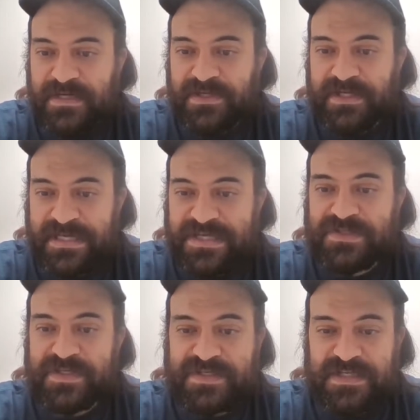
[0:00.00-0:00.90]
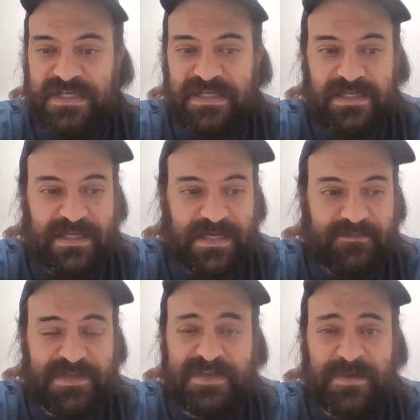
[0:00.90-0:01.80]
Could easily see
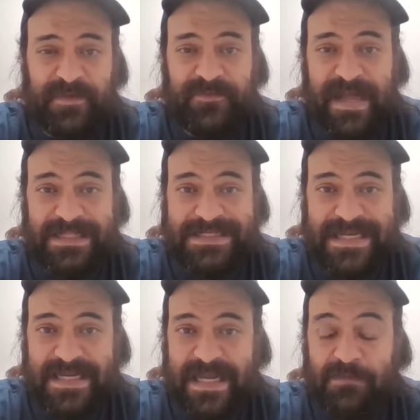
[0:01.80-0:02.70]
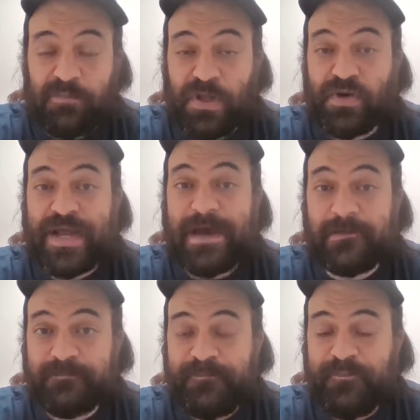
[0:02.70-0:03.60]
Mississippi Valley State getting blown out,